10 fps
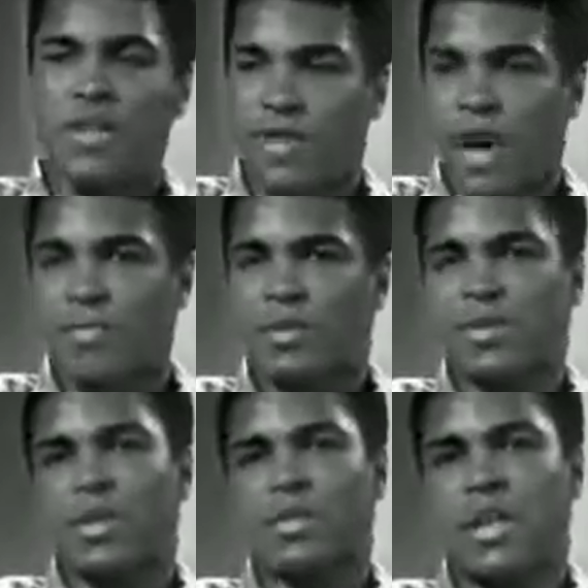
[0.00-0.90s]
I have common
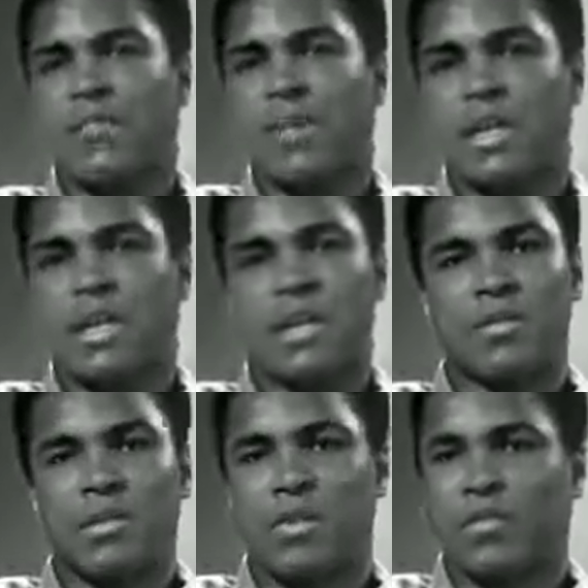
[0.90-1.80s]
sense. I make it. I
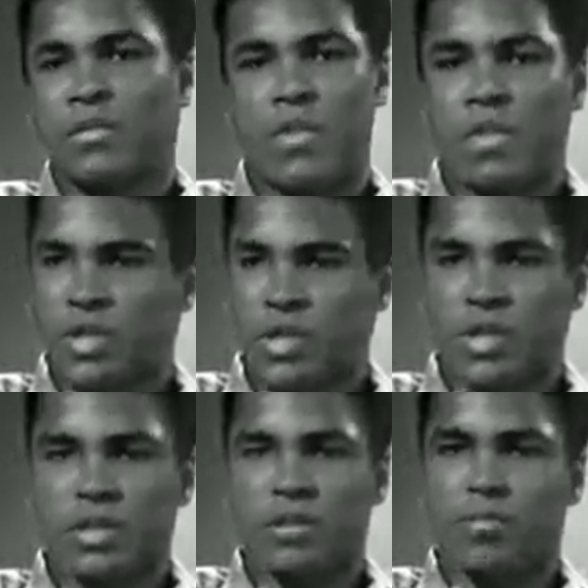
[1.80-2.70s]
don't have no
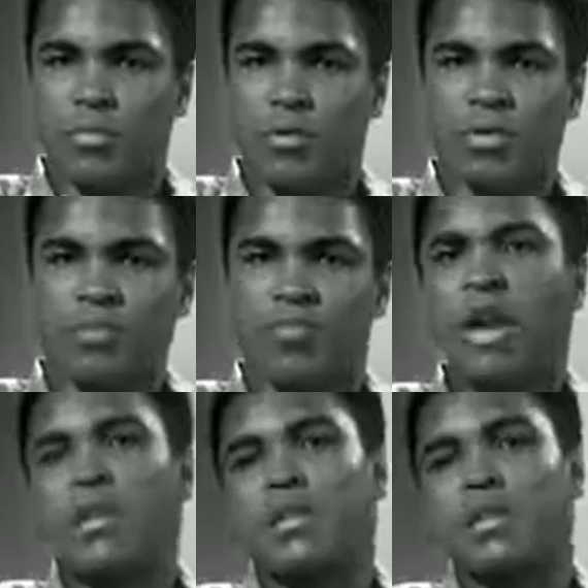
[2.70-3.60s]
education in books and
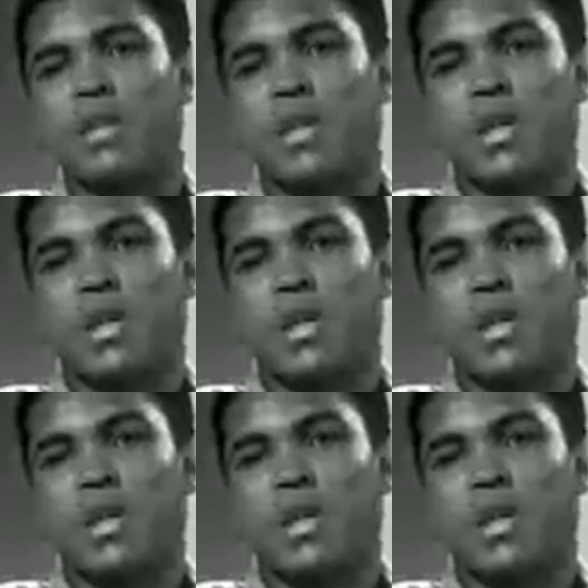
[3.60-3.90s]
writing.